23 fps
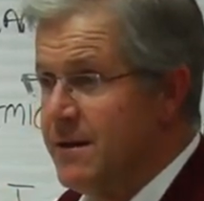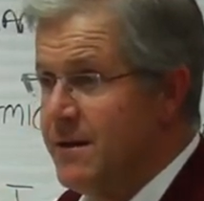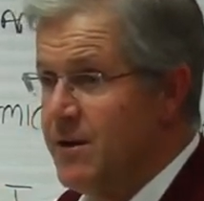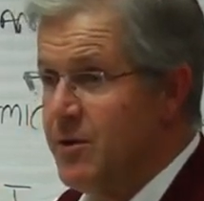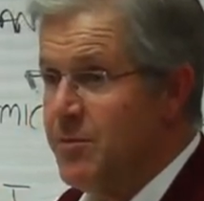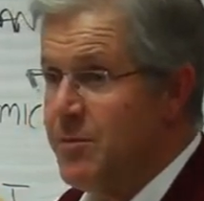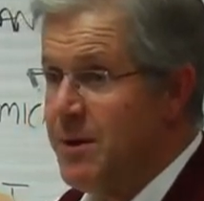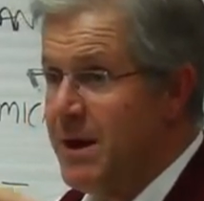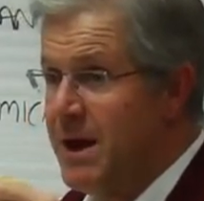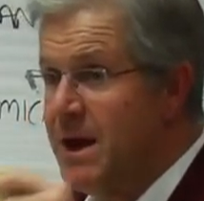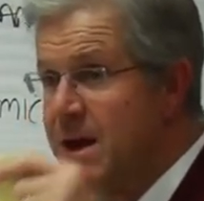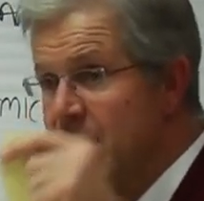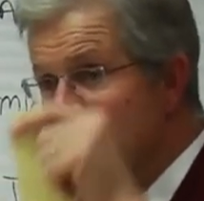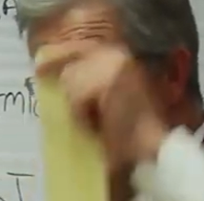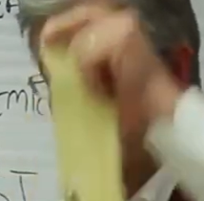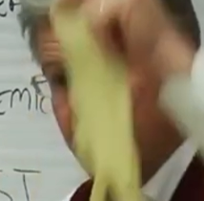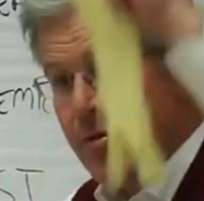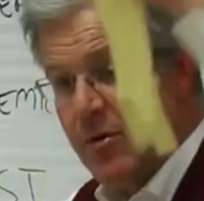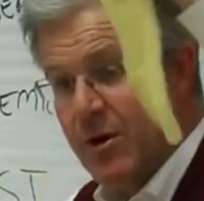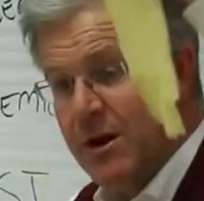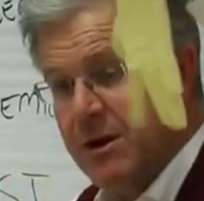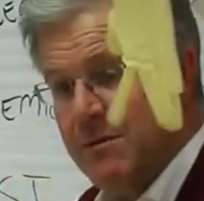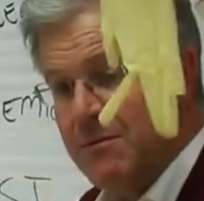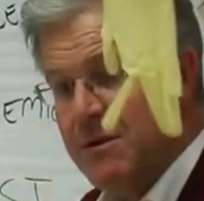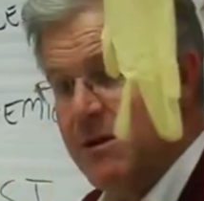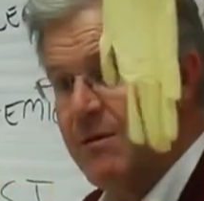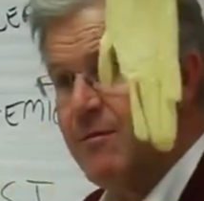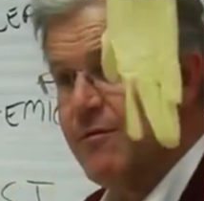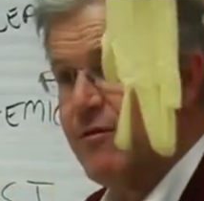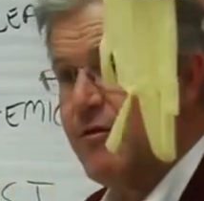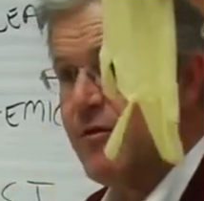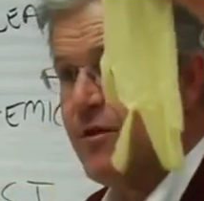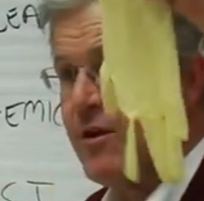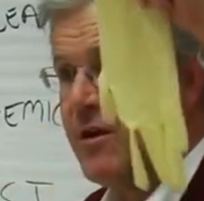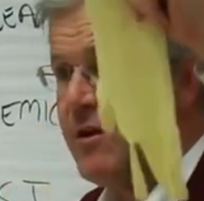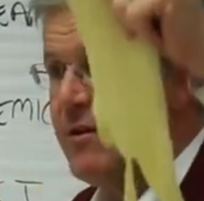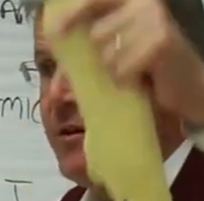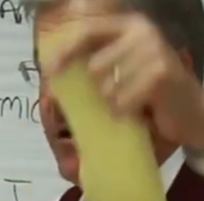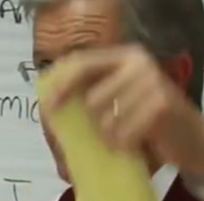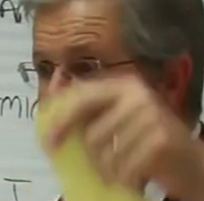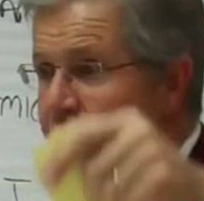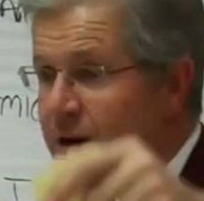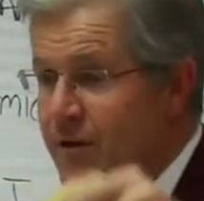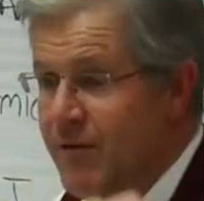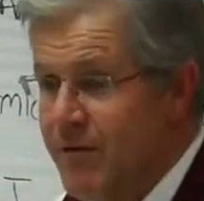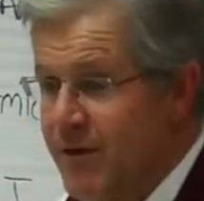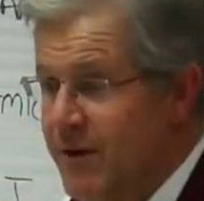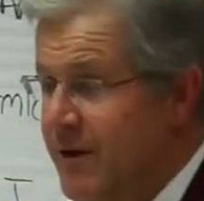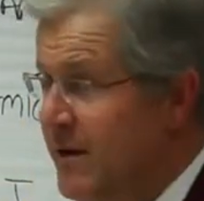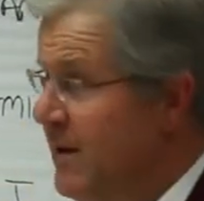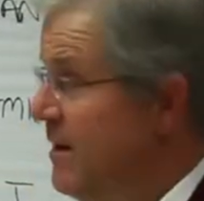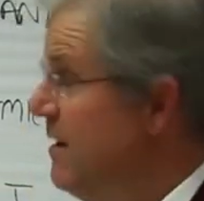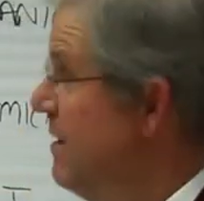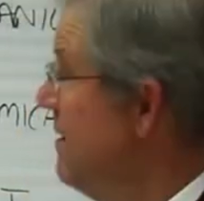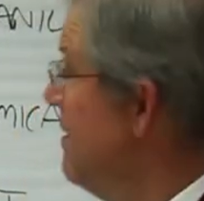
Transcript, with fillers: They're paying a premium for a glove